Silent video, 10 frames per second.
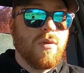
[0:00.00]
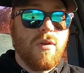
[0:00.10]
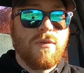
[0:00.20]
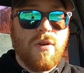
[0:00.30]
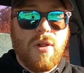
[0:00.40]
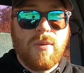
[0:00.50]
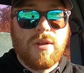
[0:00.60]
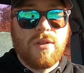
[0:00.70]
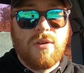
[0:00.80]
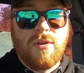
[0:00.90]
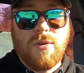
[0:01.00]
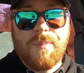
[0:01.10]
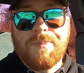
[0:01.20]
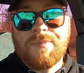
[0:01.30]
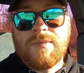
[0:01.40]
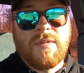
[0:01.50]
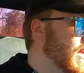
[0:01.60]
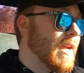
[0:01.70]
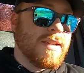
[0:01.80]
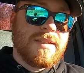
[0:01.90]
who are following along.
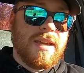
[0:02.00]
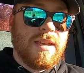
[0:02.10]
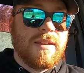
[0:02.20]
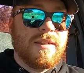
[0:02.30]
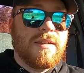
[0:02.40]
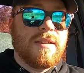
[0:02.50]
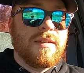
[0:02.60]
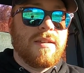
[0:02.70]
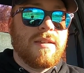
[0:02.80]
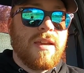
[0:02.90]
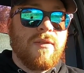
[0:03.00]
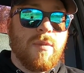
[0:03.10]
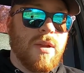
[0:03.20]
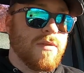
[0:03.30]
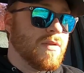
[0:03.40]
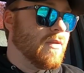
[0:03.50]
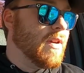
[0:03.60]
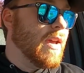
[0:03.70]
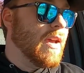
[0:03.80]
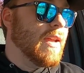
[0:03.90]
Like I said, everybody was
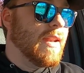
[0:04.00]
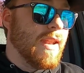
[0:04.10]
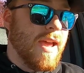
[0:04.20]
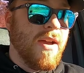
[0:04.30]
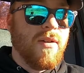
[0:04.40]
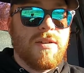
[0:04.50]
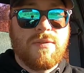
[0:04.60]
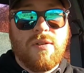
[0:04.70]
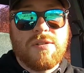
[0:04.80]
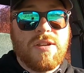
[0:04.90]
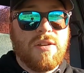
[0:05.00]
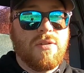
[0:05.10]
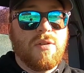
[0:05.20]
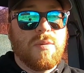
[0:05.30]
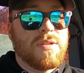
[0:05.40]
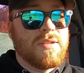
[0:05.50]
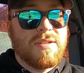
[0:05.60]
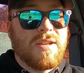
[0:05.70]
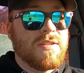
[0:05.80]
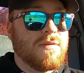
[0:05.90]
okay now, as far as I know. Nobody's in
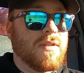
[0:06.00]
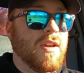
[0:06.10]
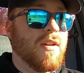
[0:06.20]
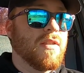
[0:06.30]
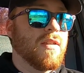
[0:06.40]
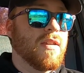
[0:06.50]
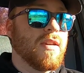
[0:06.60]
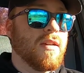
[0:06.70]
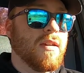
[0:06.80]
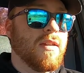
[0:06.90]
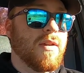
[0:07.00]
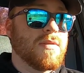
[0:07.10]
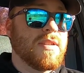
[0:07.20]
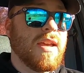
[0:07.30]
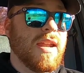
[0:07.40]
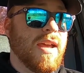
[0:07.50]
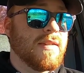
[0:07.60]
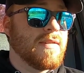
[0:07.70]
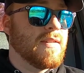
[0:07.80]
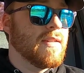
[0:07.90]
intensive care in the that was in that
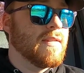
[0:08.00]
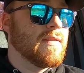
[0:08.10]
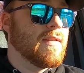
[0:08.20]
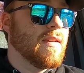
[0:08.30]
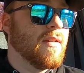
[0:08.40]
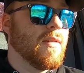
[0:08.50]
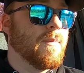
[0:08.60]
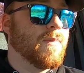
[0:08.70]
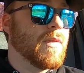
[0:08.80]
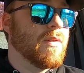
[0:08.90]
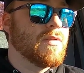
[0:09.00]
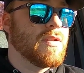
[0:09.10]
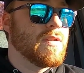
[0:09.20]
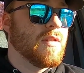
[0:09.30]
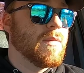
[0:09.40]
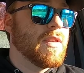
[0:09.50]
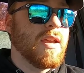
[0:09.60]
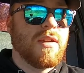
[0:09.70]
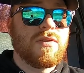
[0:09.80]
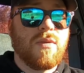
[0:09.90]
accident. It was just something
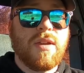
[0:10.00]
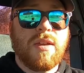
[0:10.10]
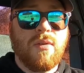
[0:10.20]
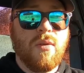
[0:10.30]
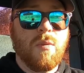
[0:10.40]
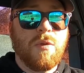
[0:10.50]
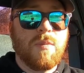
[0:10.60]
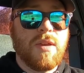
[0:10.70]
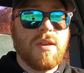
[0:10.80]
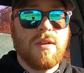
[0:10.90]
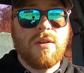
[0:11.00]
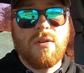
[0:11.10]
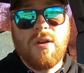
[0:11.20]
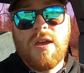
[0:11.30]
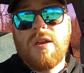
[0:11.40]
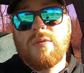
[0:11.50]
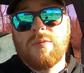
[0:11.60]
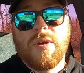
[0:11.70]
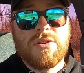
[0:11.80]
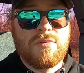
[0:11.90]
that sort of hit home with me, you know,
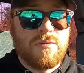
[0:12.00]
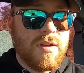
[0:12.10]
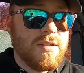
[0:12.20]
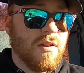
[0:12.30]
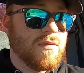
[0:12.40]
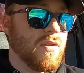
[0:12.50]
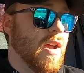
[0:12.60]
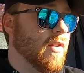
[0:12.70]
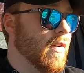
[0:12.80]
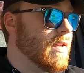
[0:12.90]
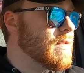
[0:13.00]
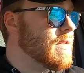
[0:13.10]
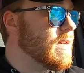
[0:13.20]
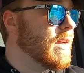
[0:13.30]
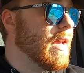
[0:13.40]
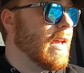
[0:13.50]
with myself drag racing